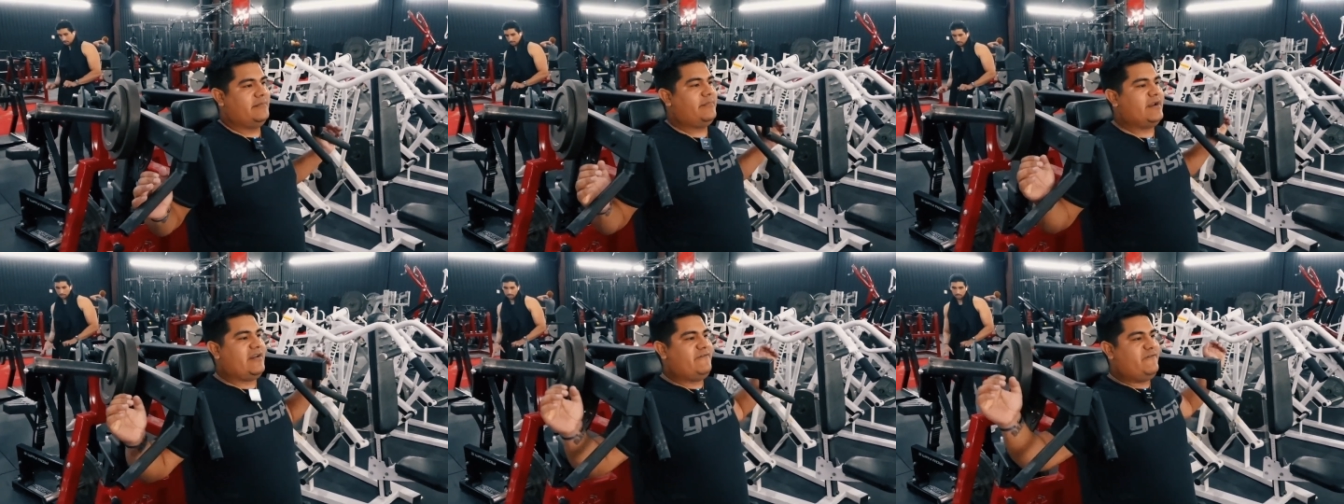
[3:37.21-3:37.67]

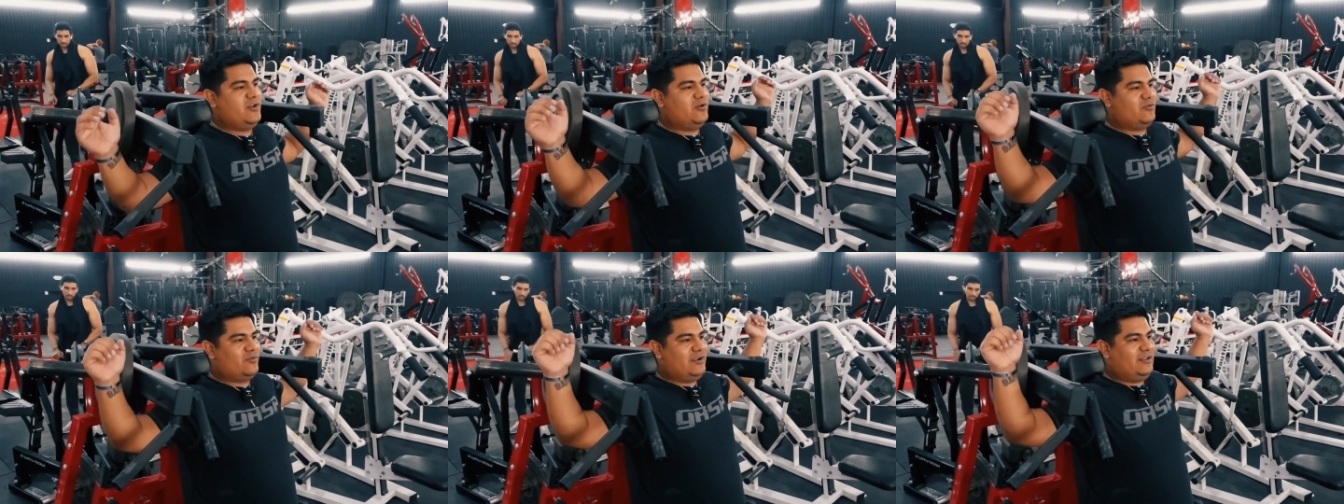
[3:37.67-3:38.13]
but I
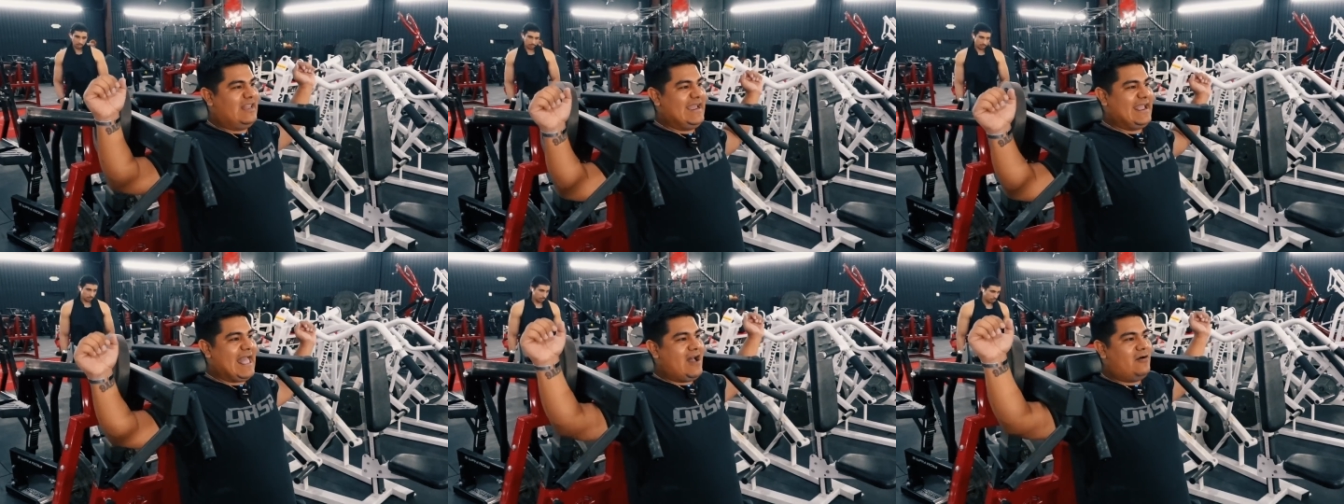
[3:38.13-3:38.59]
feel real
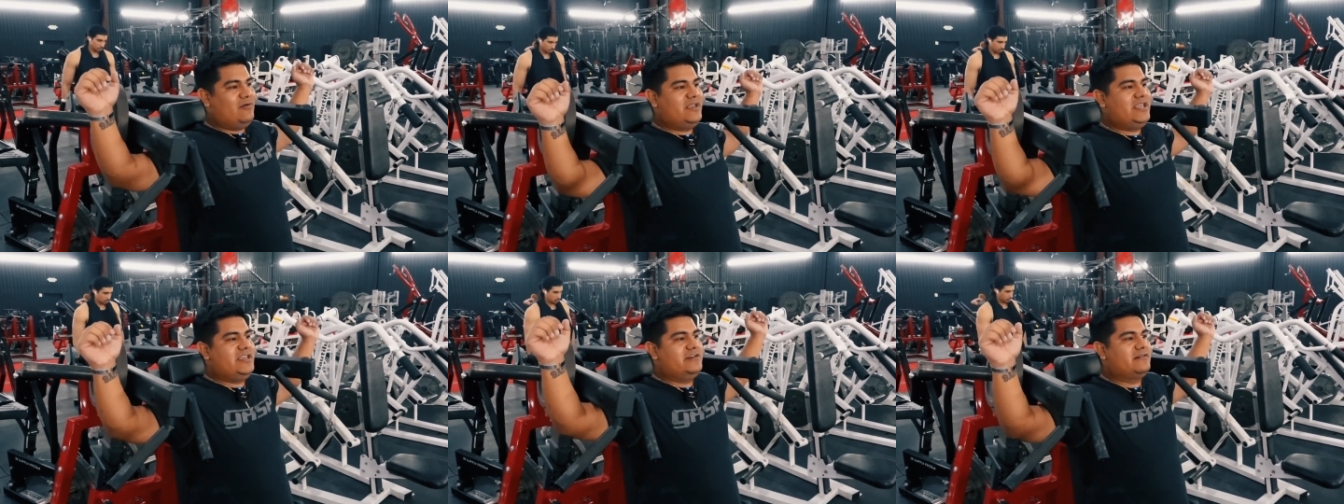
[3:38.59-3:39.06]
like out
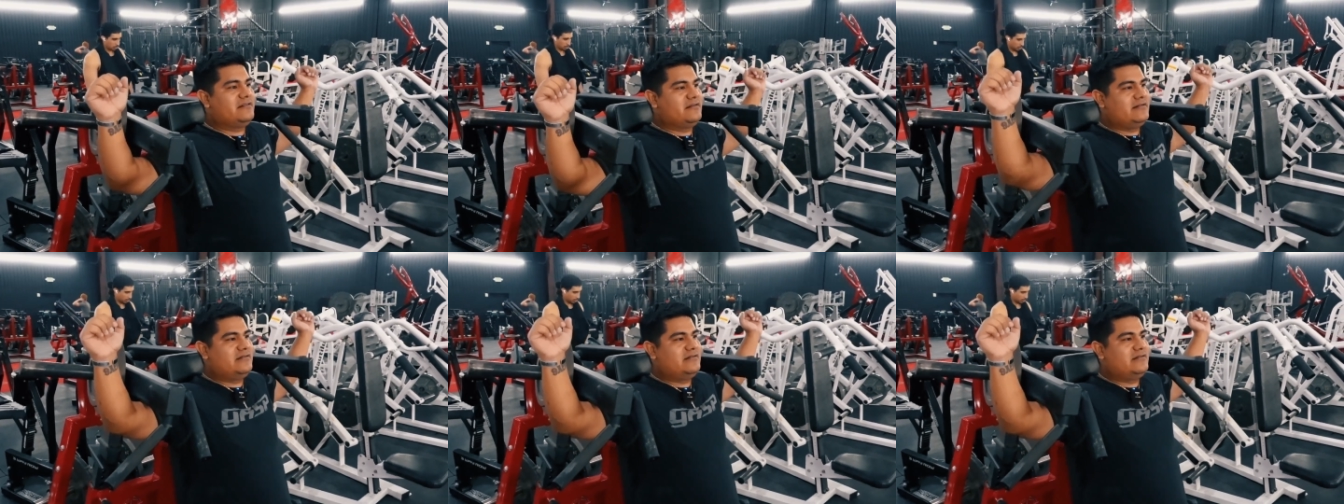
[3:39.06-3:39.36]
here.